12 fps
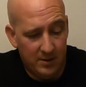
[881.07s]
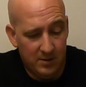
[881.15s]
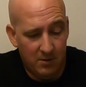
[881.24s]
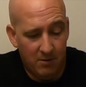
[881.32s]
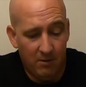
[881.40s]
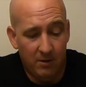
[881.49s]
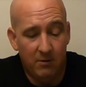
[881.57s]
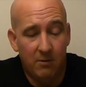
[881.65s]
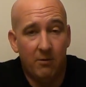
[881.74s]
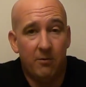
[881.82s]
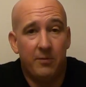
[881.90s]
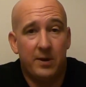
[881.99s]
to turn on your
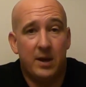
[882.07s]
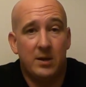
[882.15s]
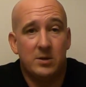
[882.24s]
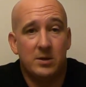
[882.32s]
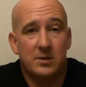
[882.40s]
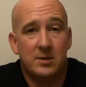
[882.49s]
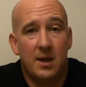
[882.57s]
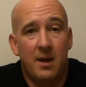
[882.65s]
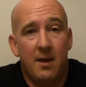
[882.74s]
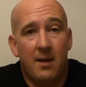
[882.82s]
notifications